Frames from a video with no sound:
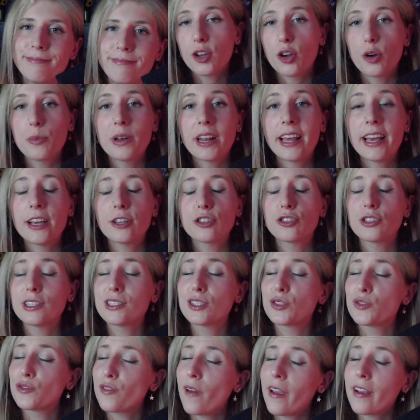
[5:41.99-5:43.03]
Communication
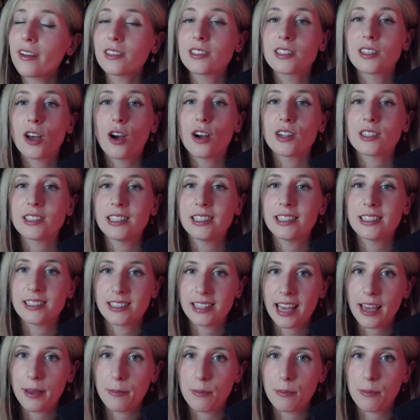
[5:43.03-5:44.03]
is very scarce in this game